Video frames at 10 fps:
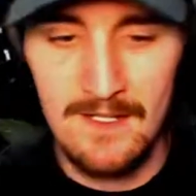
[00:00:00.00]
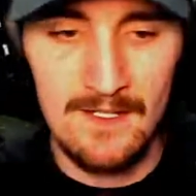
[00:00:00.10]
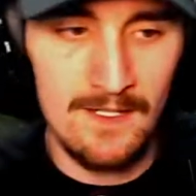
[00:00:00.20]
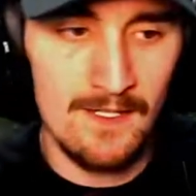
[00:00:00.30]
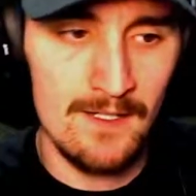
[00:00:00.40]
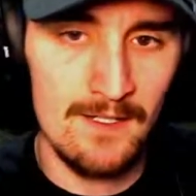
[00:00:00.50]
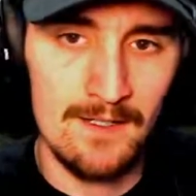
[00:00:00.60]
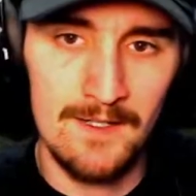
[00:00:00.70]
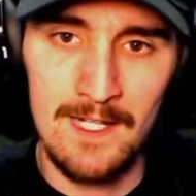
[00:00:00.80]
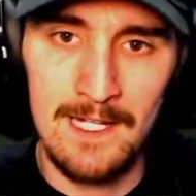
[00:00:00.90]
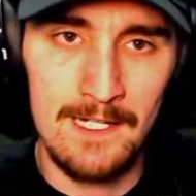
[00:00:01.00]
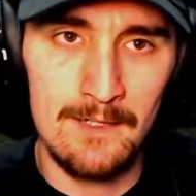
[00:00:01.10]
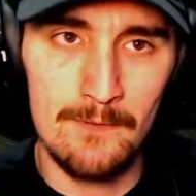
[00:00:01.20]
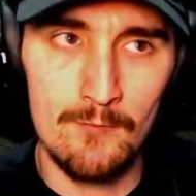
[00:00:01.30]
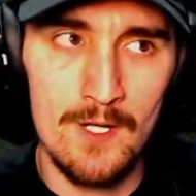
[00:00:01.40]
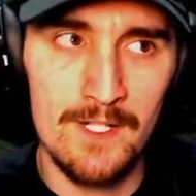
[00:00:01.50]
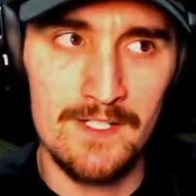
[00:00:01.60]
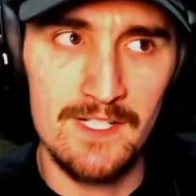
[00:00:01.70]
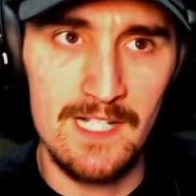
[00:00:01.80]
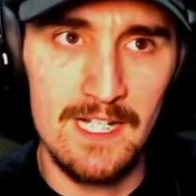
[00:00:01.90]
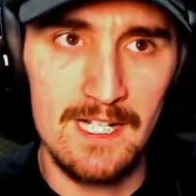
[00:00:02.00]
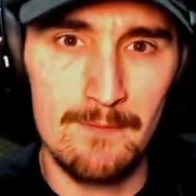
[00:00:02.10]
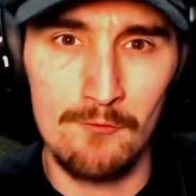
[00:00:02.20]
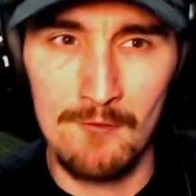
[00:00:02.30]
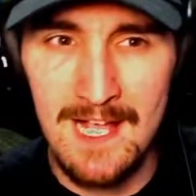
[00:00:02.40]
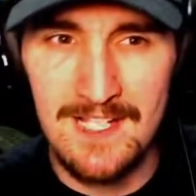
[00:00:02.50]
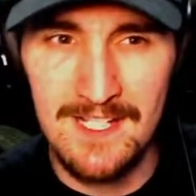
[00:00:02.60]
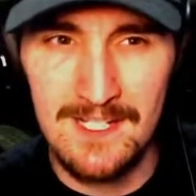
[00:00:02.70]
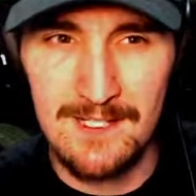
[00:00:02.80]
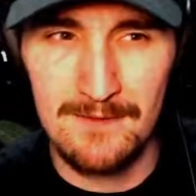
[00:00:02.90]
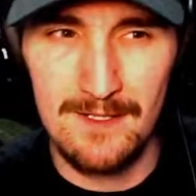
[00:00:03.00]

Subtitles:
and they wanted to get him rest